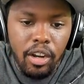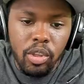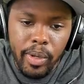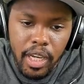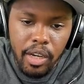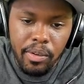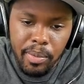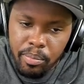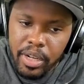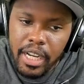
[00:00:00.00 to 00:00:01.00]
all the way confident,
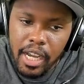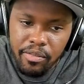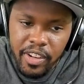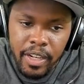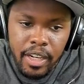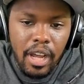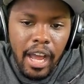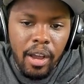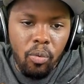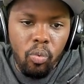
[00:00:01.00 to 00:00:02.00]
but I'm pretty confident.
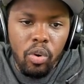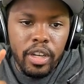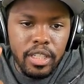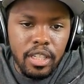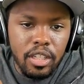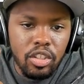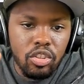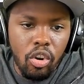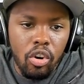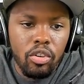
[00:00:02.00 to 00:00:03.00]
I want to
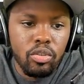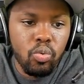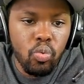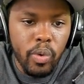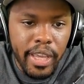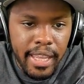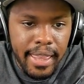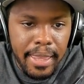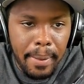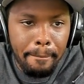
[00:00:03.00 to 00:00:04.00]
start
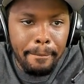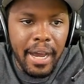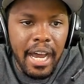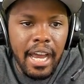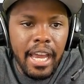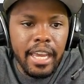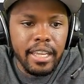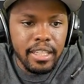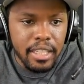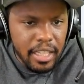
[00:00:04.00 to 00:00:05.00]
with my,
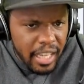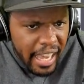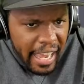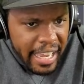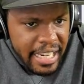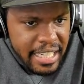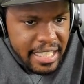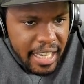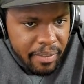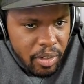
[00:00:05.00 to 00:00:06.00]
is he at
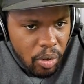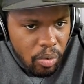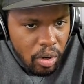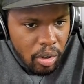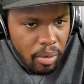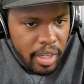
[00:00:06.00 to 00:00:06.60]
87 overall?